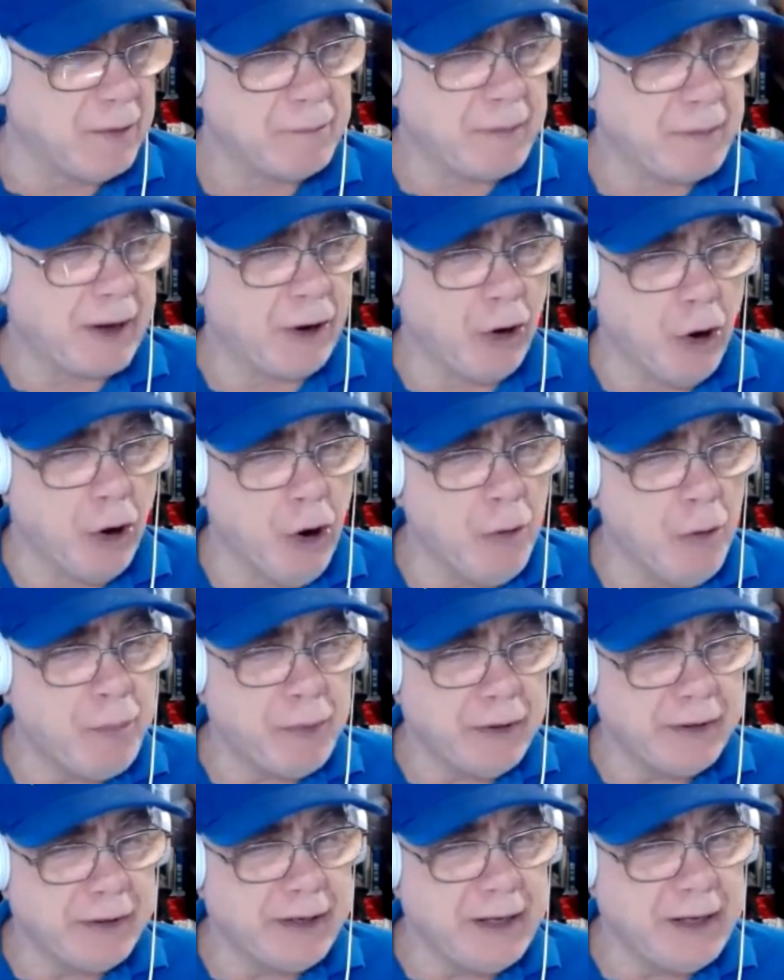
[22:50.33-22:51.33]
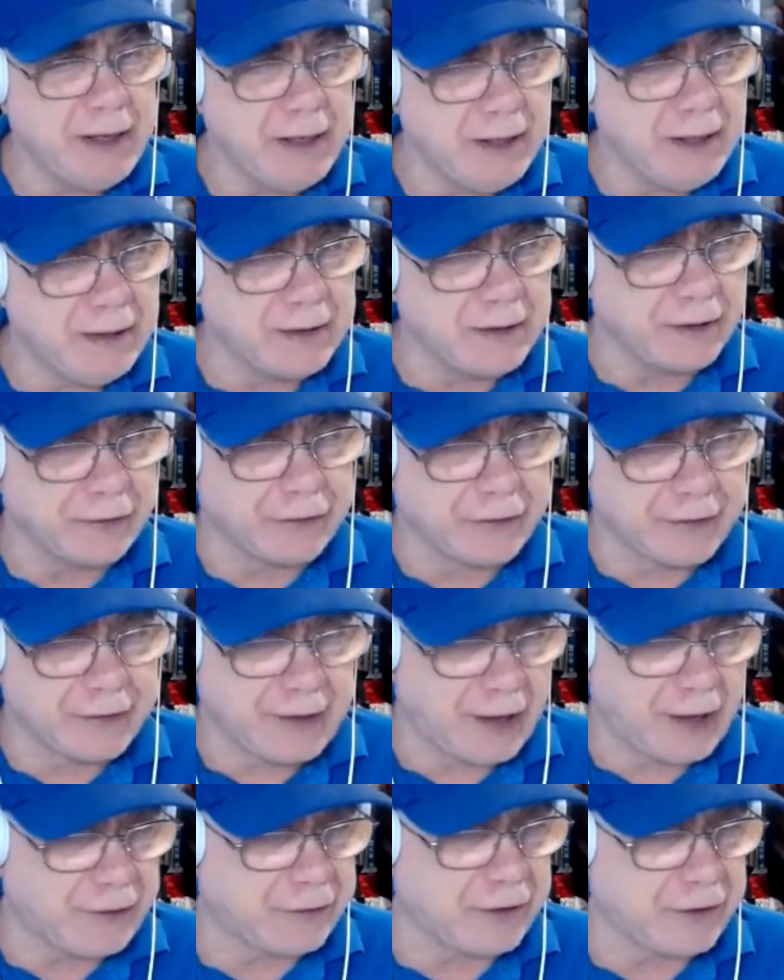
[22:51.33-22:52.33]
by openly
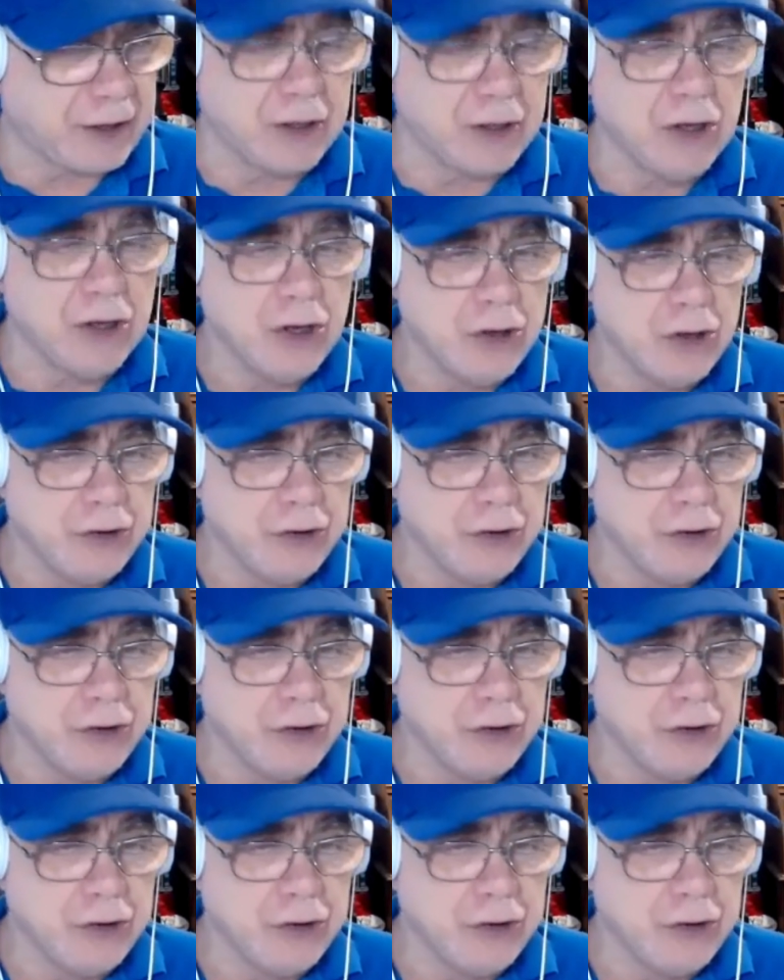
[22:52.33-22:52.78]
discussing